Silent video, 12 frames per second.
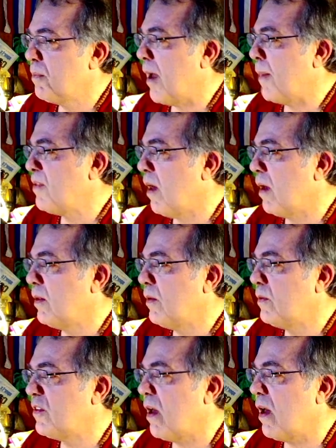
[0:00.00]
Perhaps the
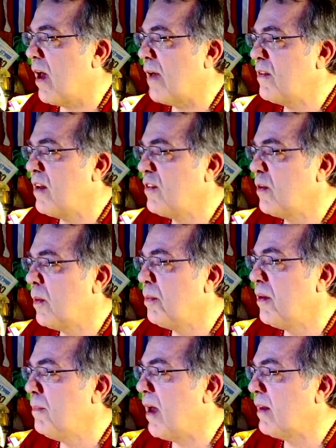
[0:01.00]
Honolulu Star advertiser will
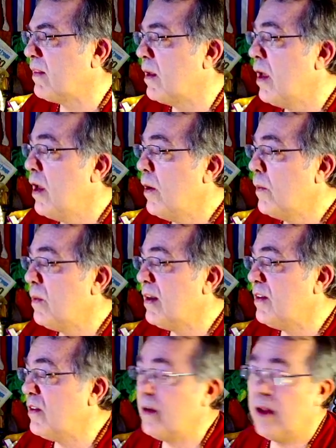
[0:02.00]
bring back the
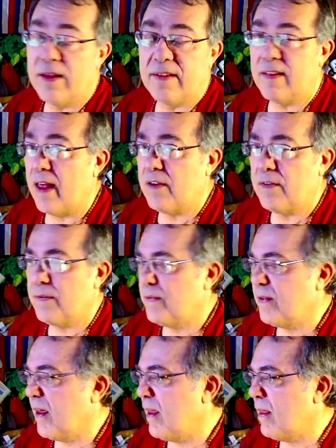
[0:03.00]
religion /
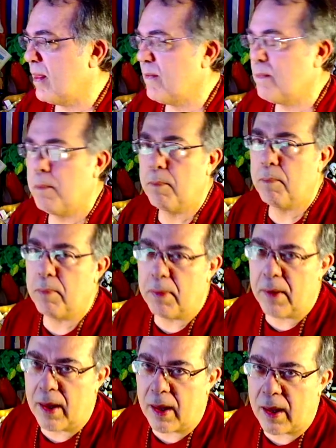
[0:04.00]
faith
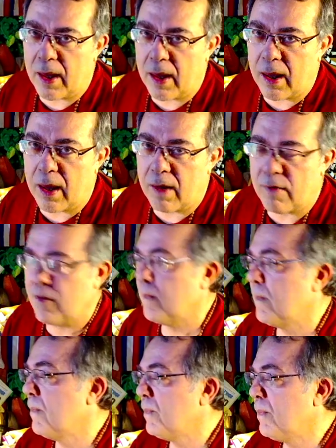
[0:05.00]
page.
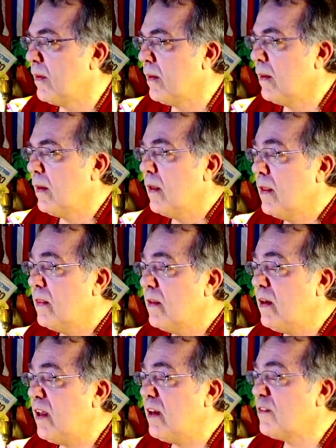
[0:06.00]
The
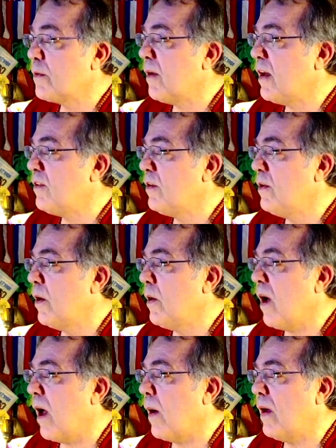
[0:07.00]
need is great to
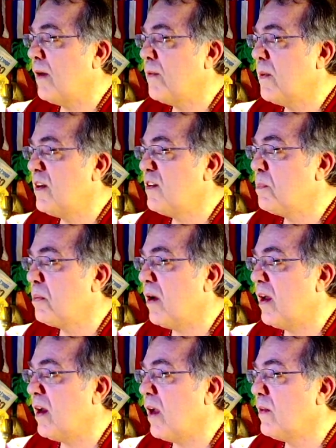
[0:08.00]
know how everyone is
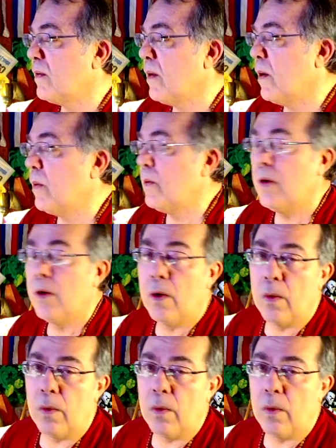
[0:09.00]
praying on their own